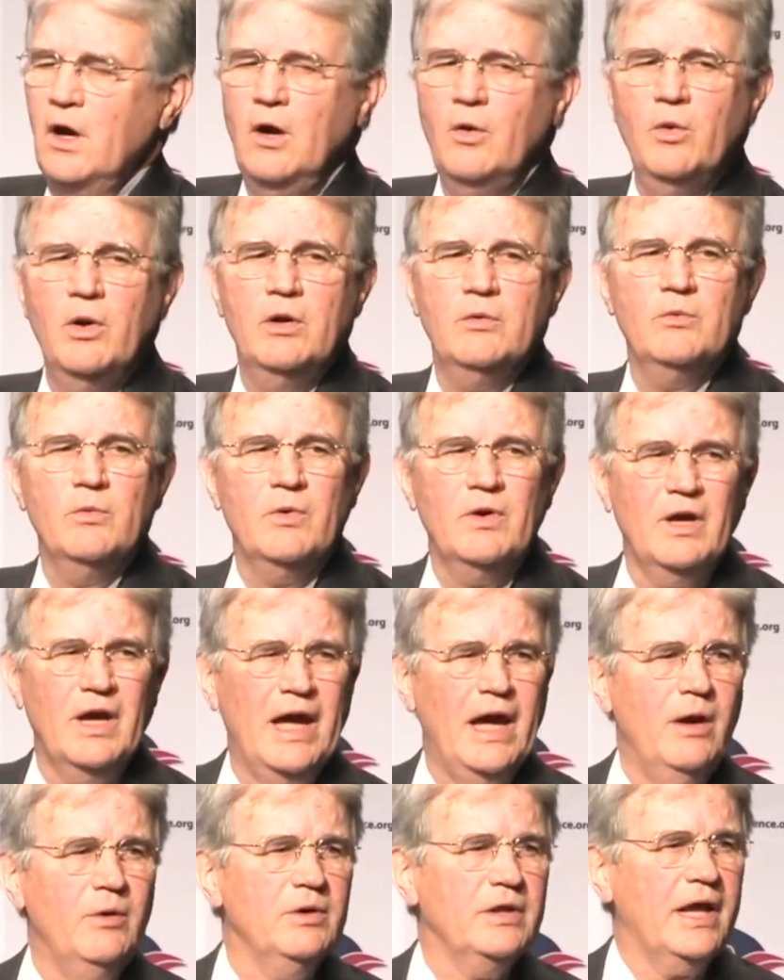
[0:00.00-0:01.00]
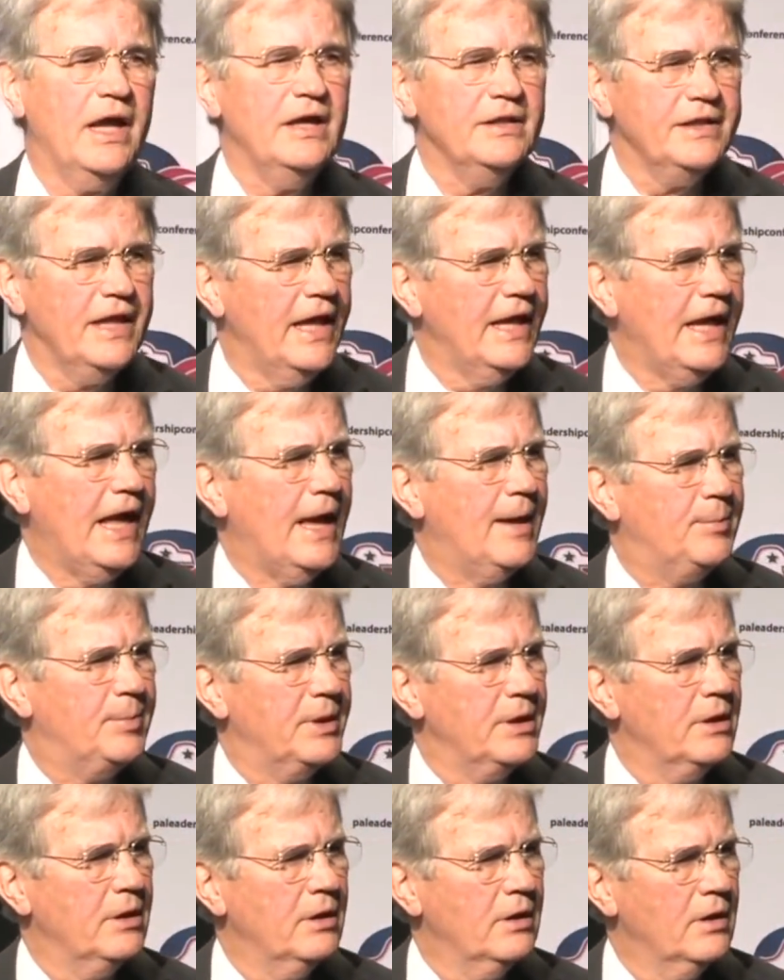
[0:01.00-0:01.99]
Oh, well, how'd that
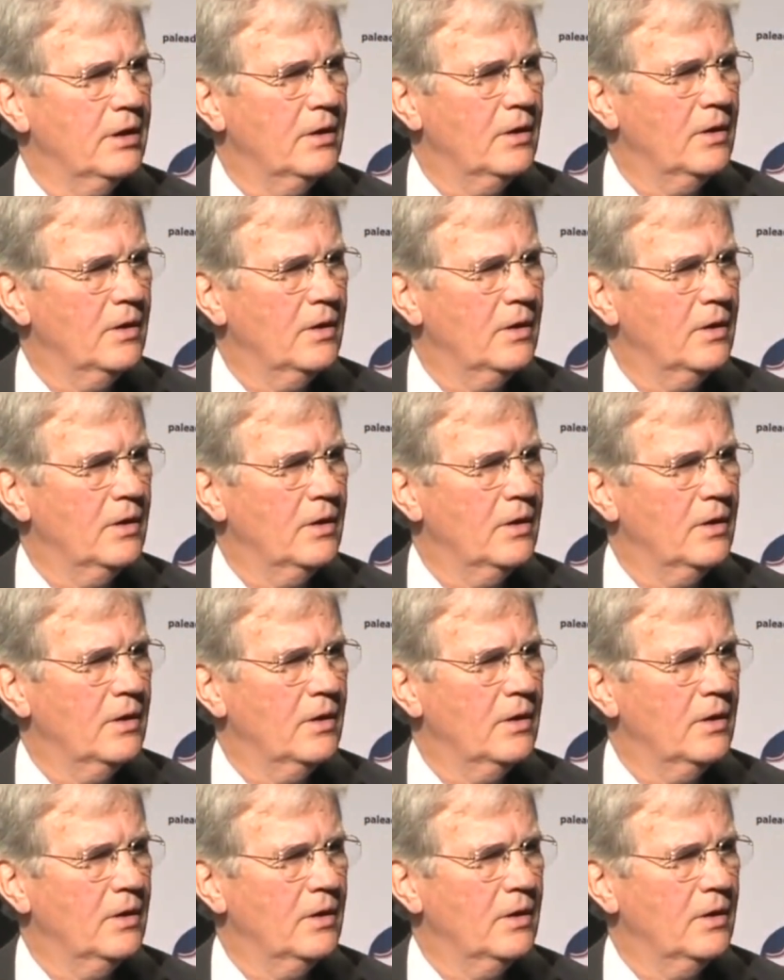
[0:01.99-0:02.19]
happen?